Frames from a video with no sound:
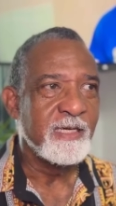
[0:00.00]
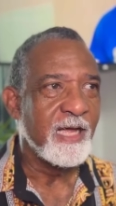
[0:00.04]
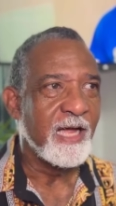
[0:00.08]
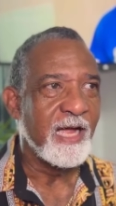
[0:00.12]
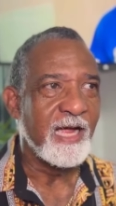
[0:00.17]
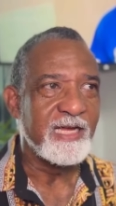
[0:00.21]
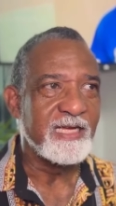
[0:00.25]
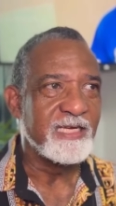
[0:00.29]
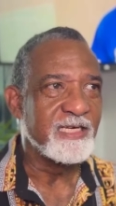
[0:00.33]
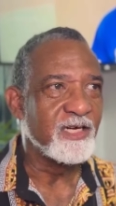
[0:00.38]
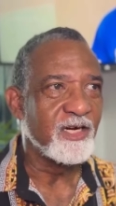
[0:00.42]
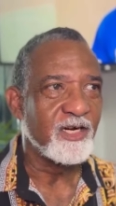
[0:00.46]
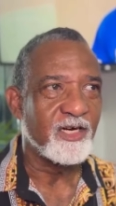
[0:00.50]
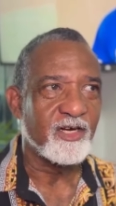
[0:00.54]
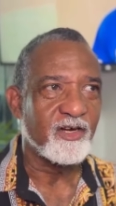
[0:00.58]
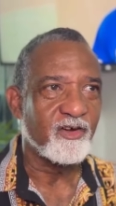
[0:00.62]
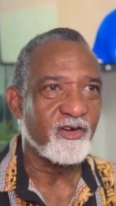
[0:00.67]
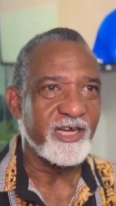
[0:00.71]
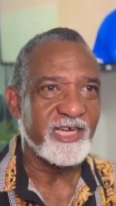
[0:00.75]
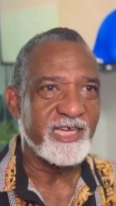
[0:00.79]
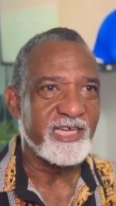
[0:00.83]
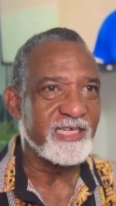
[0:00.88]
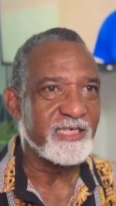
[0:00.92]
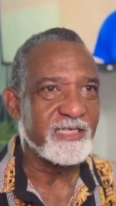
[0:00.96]
and you hear
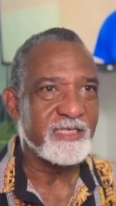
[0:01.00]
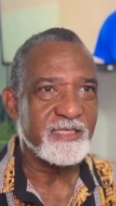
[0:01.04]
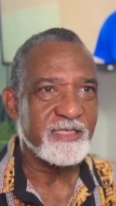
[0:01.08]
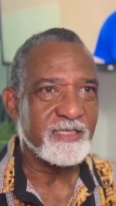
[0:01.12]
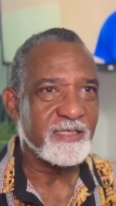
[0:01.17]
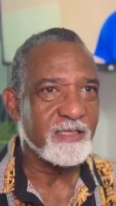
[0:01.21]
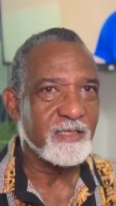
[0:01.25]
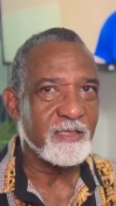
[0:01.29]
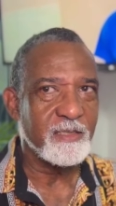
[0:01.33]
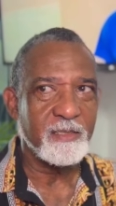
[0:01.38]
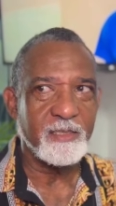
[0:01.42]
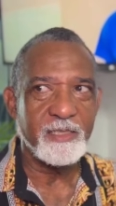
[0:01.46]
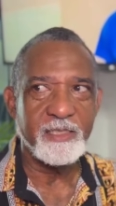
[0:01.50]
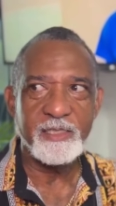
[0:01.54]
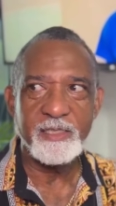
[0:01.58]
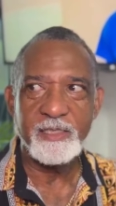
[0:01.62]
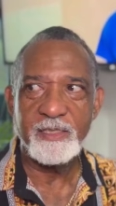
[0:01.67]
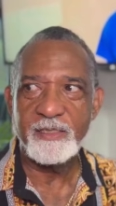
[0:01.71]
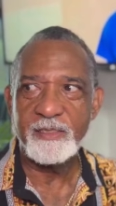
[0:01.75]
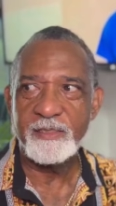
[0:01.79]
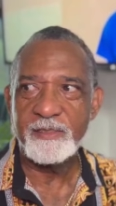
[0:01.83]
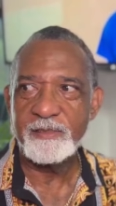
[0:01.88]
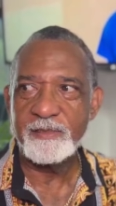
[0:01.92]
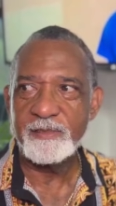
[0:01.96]
crickets,
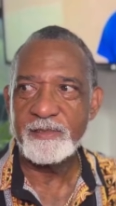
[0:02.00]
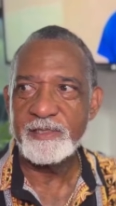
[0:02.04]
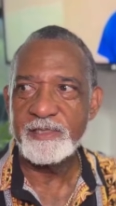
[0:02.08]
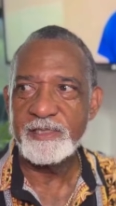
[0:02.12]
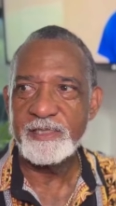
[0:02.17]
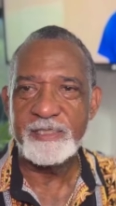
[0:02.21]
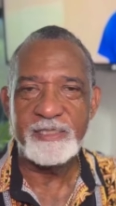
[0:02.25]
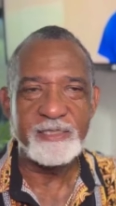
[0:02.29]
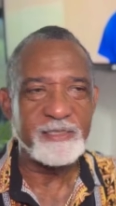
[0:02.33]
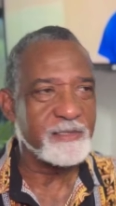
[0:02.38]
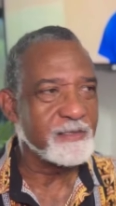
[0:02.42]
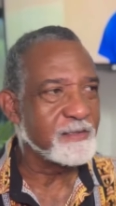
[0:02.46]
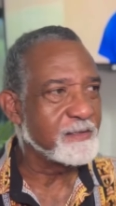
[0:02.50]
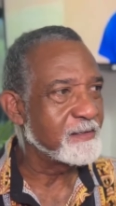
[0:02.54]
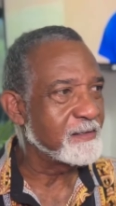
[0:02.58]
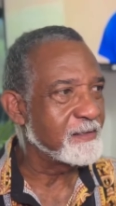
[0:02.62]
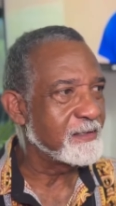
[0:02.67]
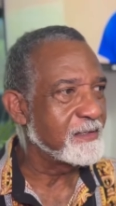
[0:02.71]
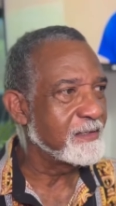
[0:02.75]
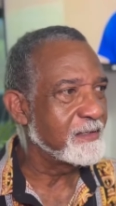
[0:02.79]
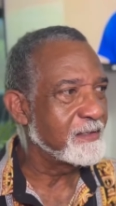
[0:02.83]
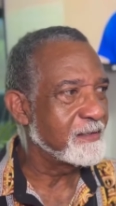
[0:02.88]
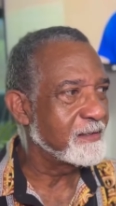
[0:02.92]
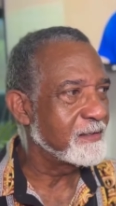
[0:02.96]

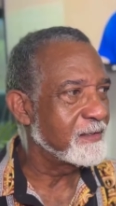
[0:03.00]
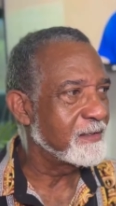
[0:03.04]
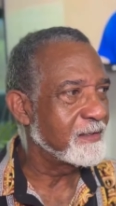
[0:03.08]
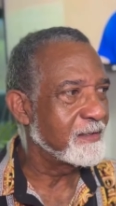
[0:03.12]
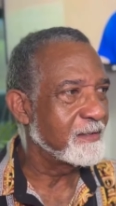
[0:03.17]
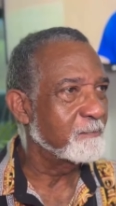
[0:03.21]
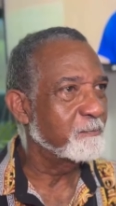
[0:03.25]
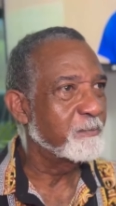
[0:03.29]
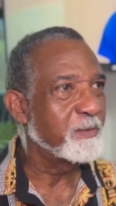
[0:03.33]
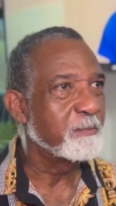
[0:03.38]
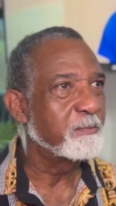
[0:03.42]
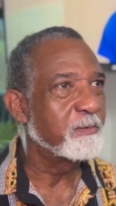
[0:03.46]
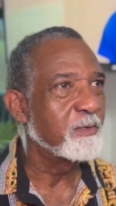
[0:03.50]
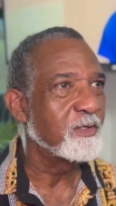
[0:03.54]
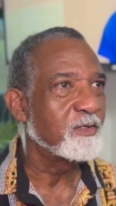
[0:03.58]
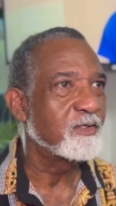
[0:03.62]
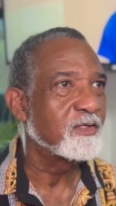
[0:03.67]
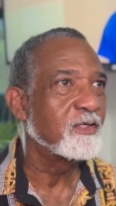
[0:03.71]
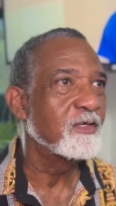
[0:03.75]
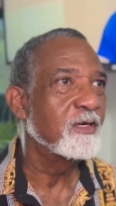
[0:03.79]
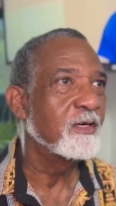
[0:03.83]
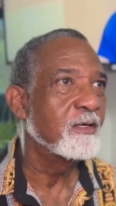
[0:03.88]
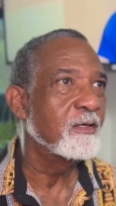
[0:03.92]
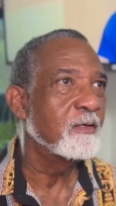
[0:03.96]
and people are
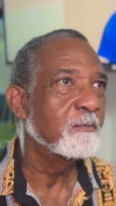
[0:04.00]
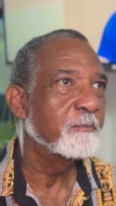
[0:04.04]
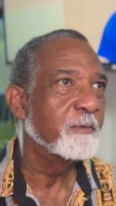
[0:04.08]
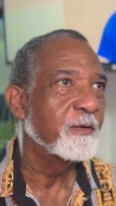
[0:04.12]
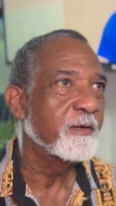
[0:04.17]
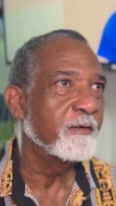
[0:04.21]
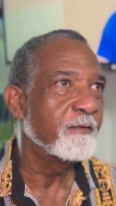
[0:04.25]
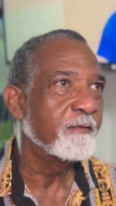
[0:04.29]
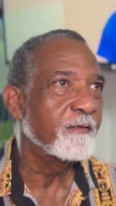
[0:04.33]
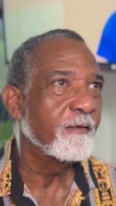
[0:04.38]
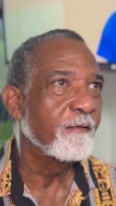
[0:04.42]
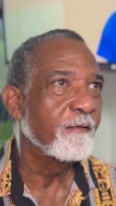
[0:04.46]
sitting on the at